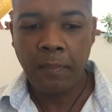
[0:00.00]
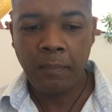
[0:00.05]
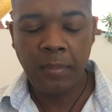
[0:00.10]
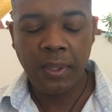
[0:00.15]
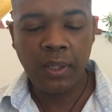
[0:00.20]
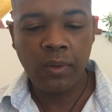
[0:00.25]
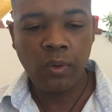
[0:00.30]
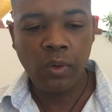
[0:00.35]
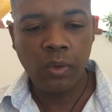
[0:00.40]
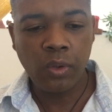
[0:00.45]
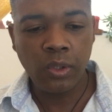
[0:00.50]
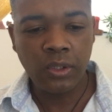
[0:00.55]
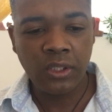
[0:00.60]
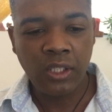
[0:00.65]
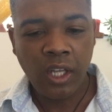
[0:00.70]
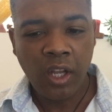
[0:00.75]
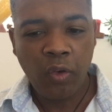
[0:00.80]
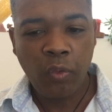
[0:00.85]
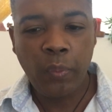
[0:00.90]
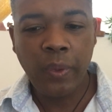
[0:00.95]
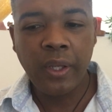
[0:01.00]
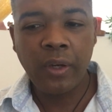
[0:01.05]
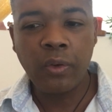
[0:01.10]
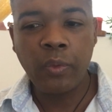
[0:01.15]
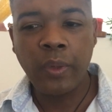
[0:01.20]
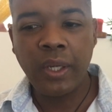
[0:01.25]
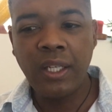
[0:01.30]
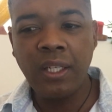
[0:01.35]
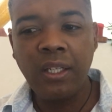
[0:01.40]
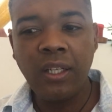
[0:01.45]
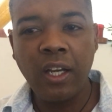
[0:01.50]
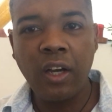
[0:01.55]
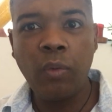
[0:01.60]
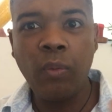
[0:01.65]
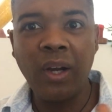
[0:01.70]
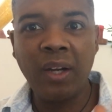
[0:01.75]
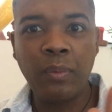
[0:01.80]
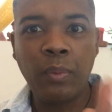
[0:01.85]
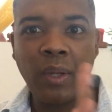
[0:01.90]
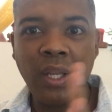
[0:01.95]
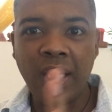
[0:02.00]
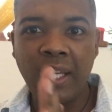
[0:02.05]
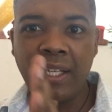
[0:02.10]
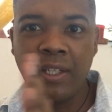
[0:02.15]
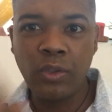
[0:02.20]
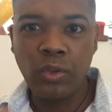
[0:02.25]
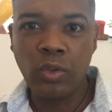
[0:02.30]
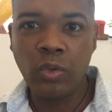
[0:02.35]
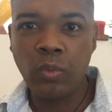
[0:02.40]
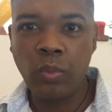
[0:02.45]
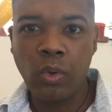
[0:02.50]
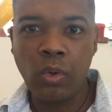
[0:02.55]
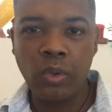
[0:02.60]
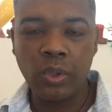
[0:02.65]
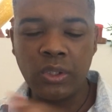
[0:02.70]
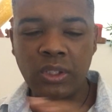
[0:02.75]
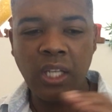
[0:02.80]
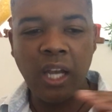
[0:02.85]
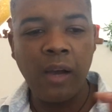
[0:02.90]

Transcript: because we already know what we're heading towards.